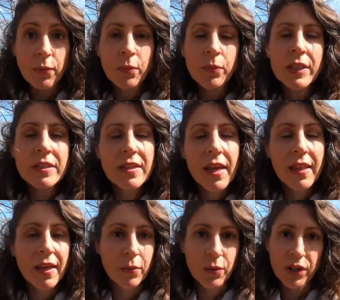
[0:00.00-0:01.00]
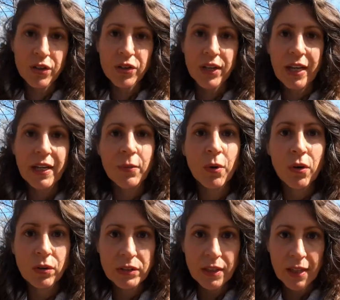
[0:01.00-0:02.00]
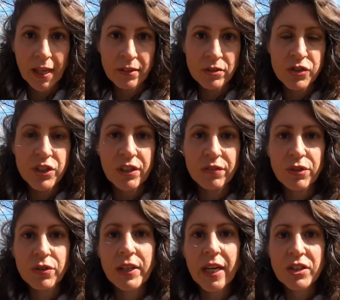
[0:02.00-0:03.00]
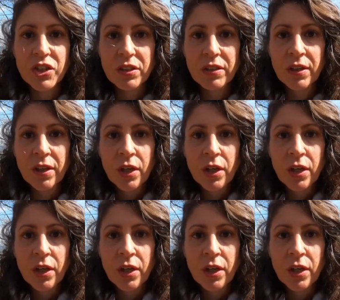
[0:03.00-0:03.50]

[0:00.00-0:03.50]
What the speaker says: When we say that we're creating, we're holding the energy of creation,